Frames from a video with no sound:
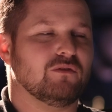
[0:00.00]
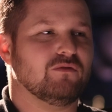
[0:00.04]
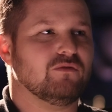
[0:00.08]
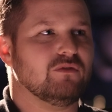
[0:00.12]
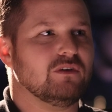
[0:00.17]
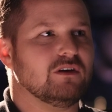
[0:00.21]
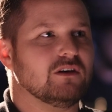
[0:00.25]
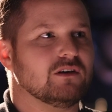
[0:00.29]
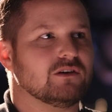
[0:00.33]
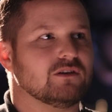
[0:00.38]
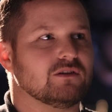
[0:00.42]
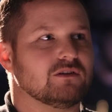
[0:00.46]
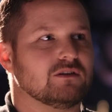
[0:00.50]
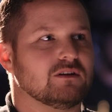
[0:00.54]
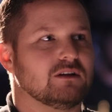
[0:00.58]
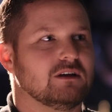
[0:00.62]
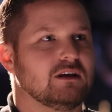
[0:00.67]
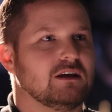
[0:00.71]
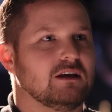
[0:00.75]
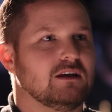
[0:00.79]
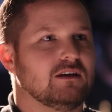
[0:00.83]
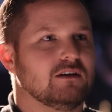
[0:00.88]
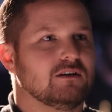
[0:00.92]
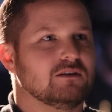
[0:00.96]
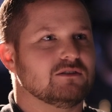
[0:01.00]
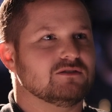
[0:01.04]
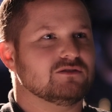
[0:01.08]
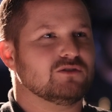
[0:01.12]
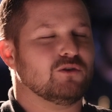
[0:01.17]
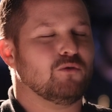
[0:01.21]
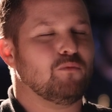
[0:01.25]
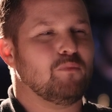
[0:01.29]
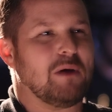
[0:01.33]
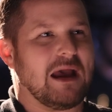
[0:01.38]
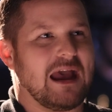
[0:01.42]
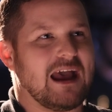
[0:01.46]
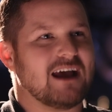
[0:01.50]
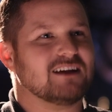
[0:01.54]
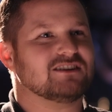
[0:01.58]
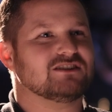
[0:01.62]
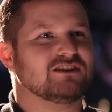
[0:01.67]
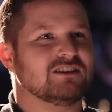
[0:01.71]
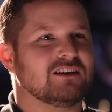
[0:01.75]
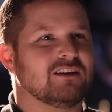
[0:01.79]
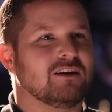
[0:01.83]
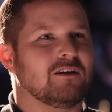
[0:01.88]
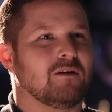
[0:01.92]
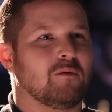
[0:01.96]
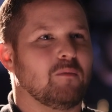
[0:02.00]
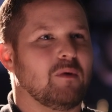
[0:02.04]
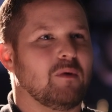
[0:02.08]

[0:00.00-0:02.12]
we feel so passionate